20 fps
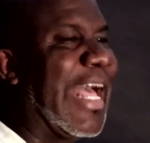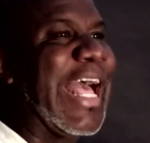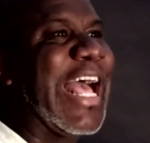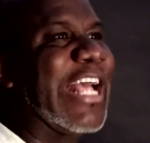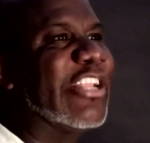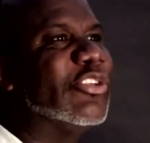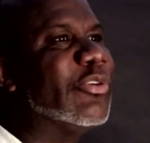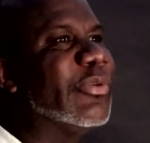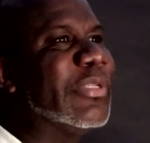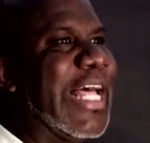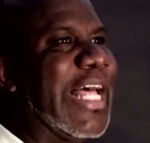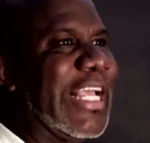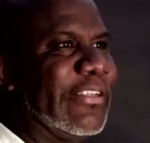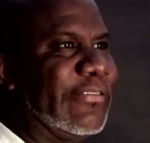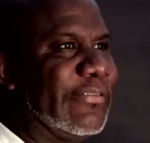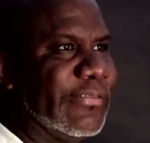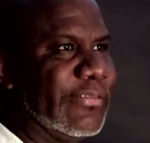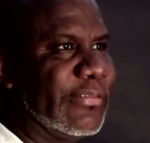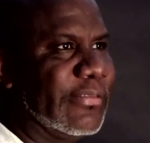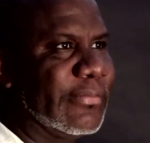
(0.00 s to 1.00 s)
I had no
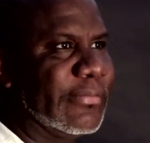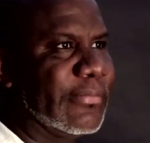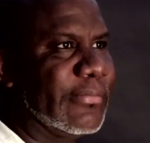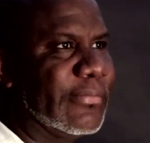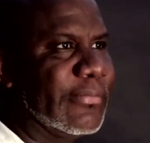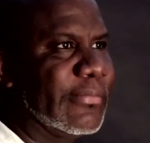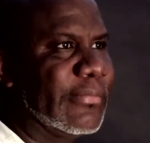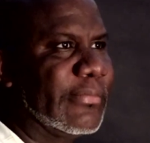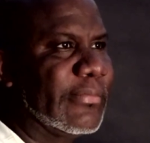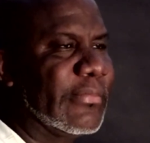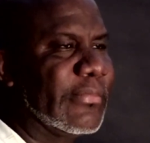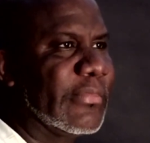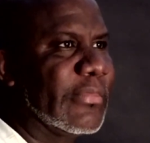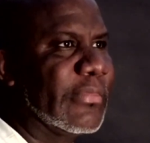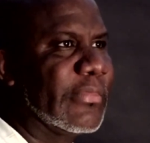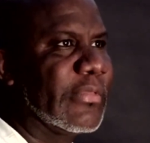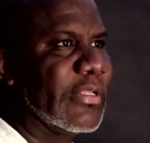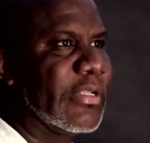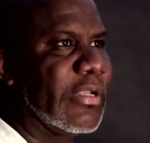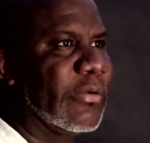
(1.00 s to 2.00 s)
life,
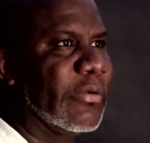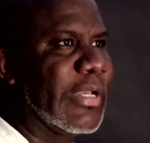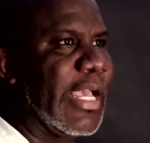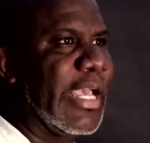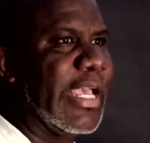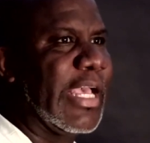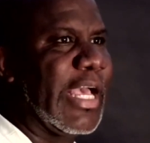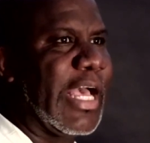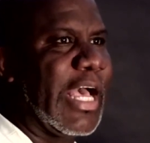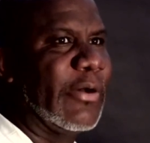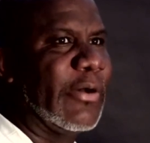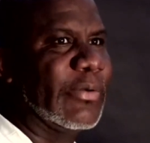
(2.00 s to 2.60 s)
okay?